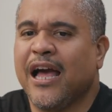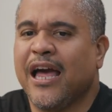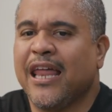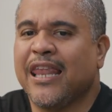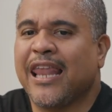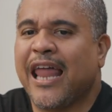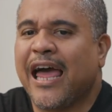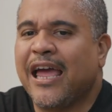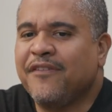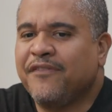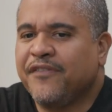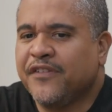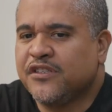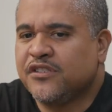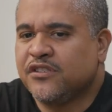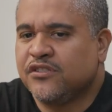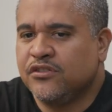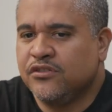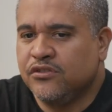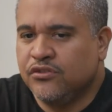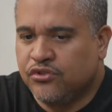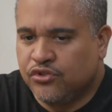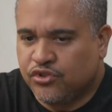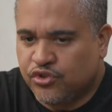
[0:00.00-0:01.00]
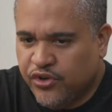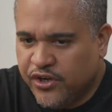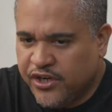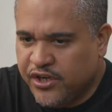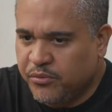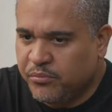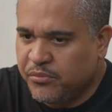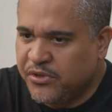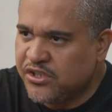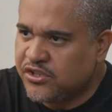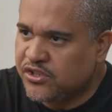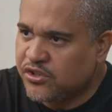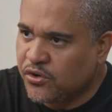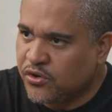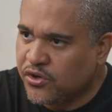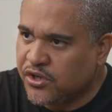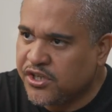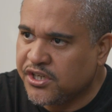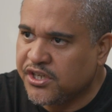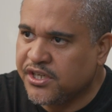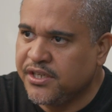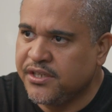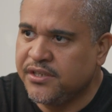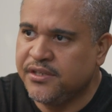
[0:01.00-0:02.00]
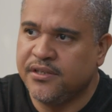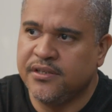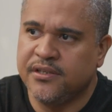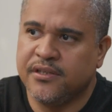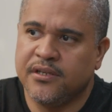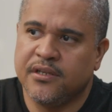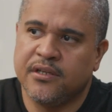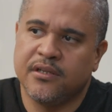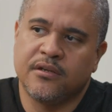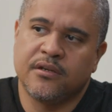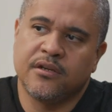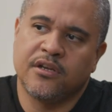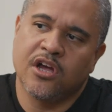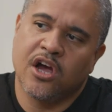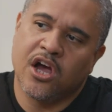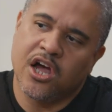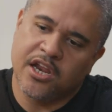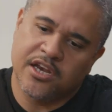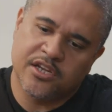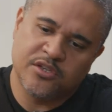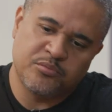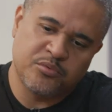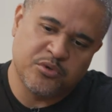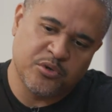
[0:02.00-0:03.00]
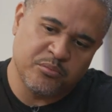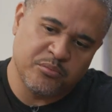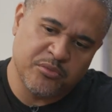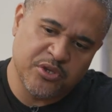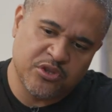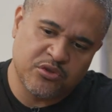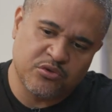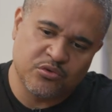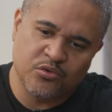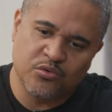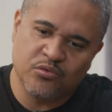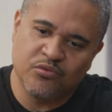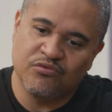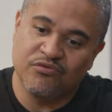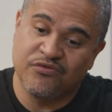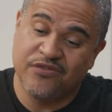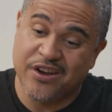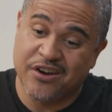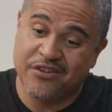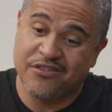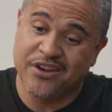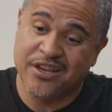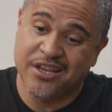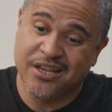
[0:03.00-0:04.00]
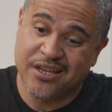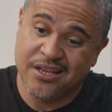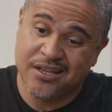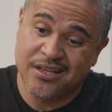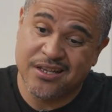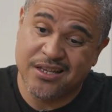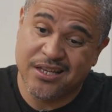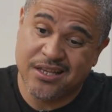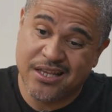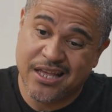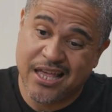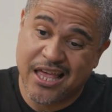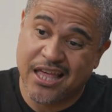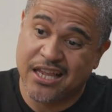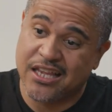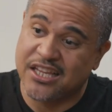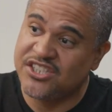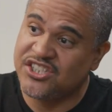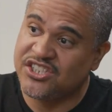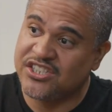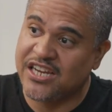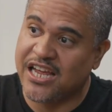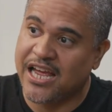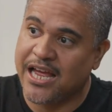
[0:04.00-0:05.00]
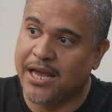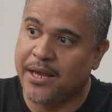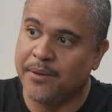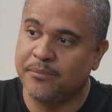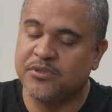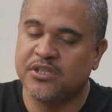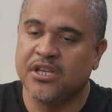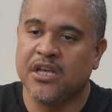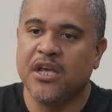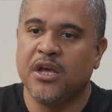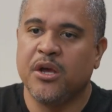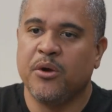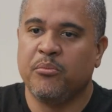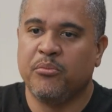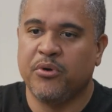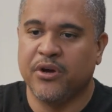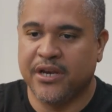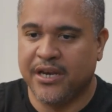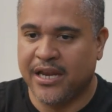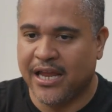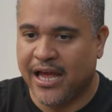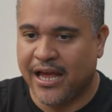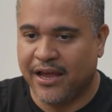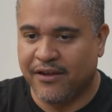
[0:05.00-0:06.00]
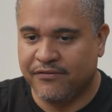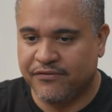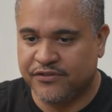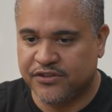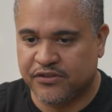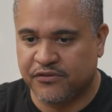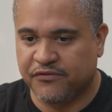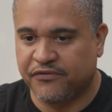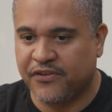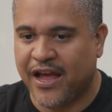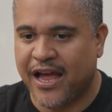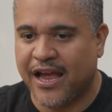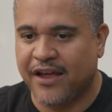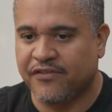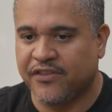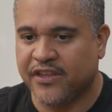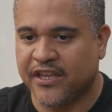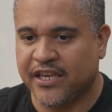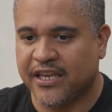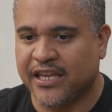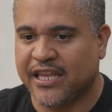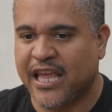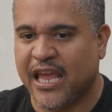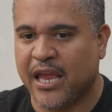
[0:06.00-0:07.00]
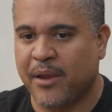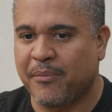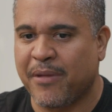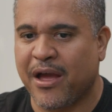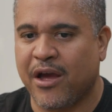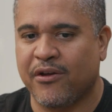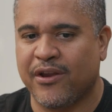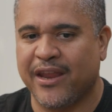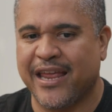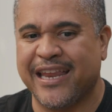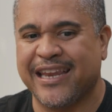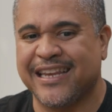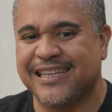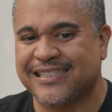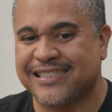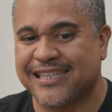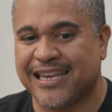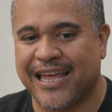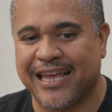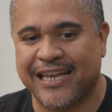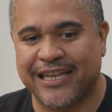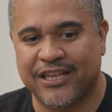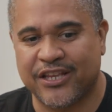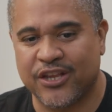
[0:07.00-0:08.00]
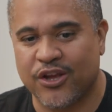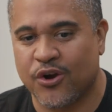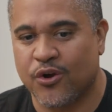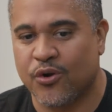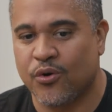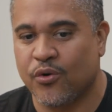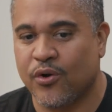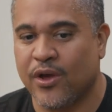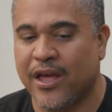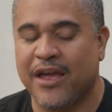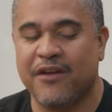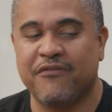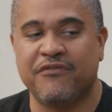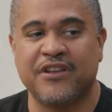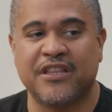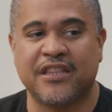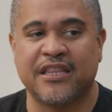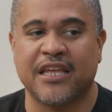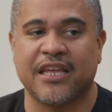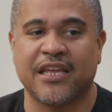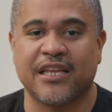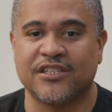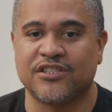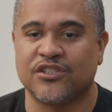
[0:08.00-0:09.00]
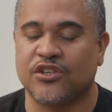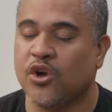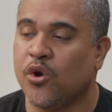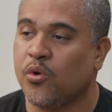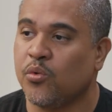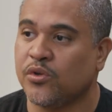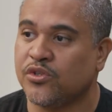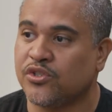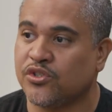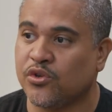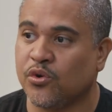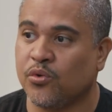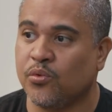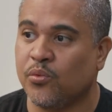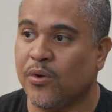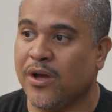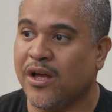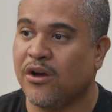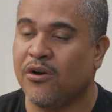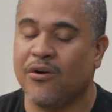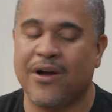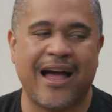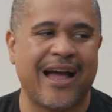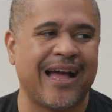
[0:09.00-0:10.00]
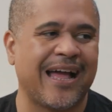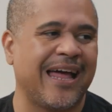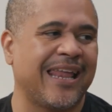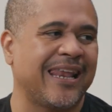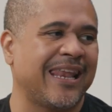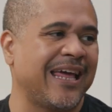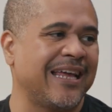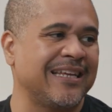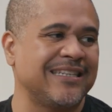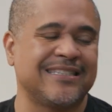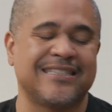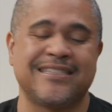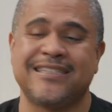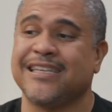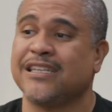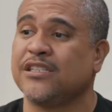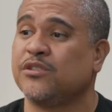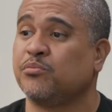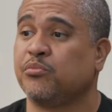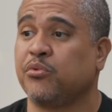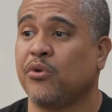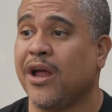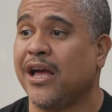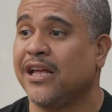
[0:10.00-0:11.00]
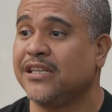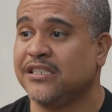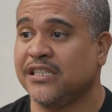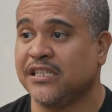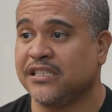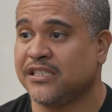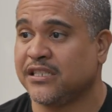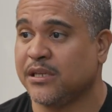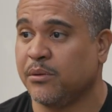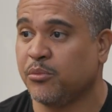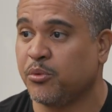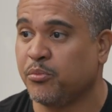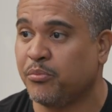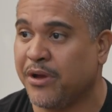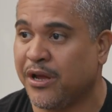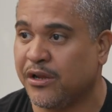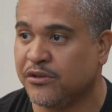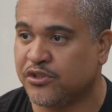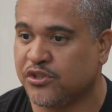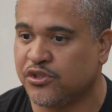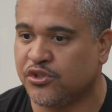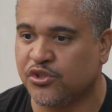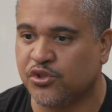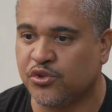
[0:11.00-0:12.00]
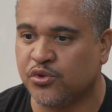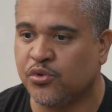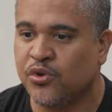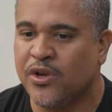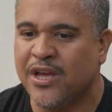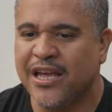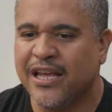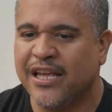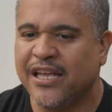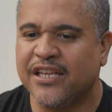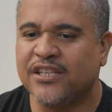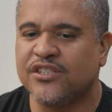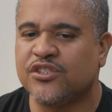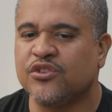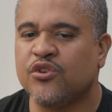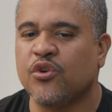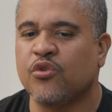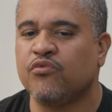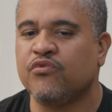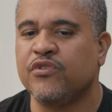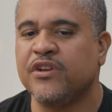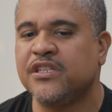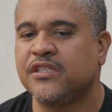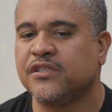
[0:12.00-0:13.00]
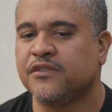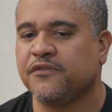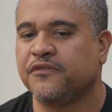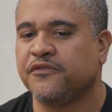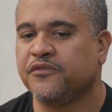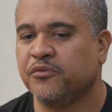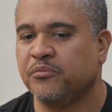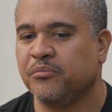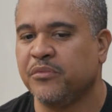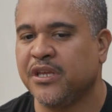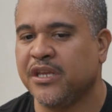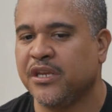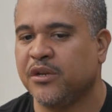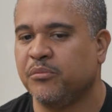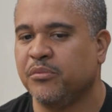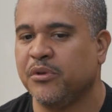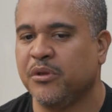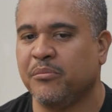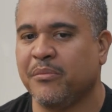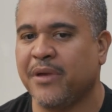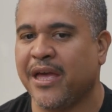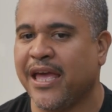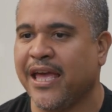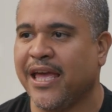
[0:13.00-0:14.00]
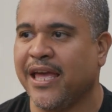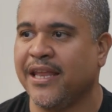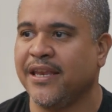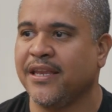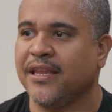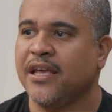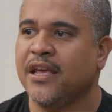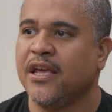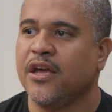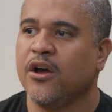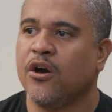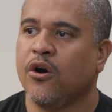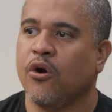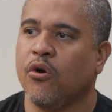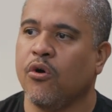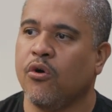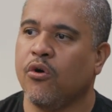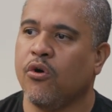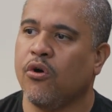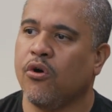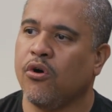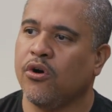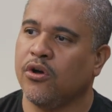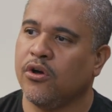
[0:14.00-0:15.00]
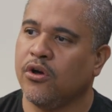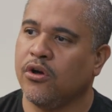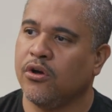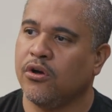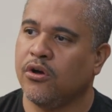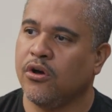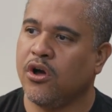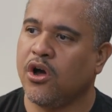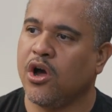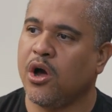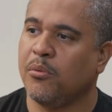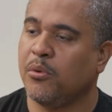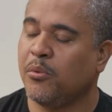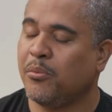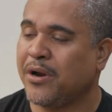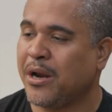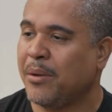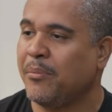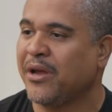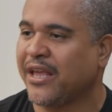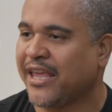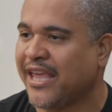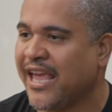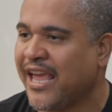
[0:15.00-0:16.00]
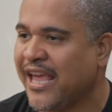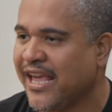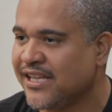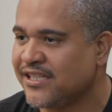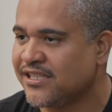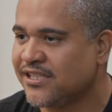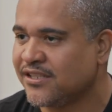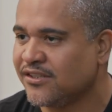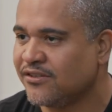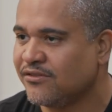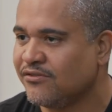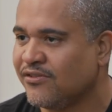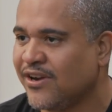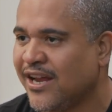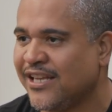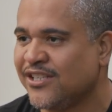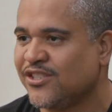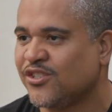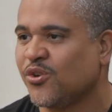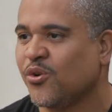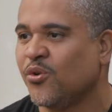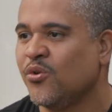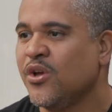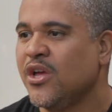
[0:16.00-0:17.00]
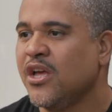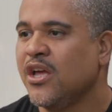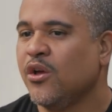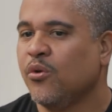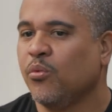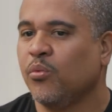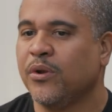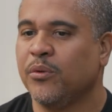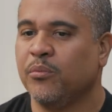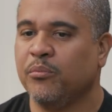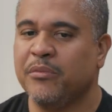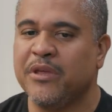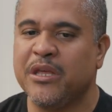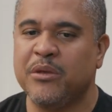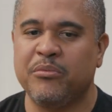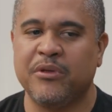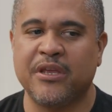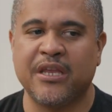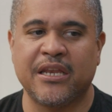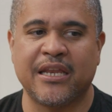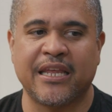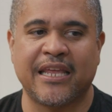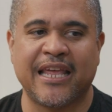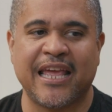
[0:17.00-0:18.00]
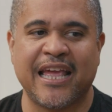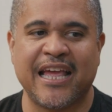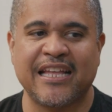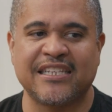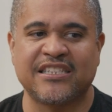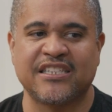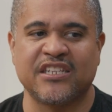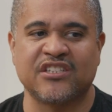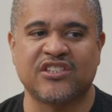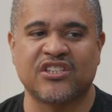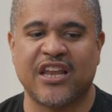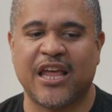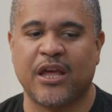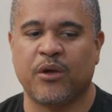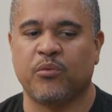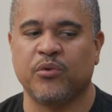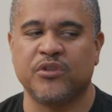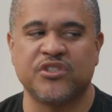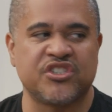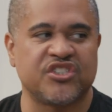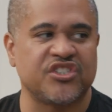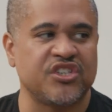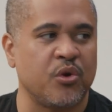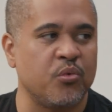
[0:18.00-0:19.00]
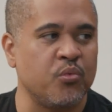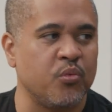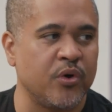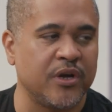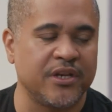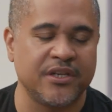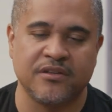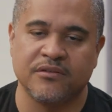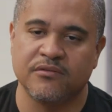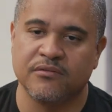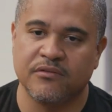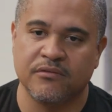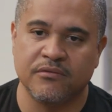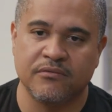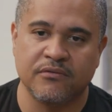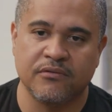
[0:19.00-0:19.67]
life is treating me so good. God has put me through very hellish times, but I've survived it and came out, and it's like, yo, everything is going so well. I got like six projects I'm about to do. Yeah. There's no reason for me to be mad or harbor, but I'm a cancer, right? So with me being the cancer, oh, it's like when someone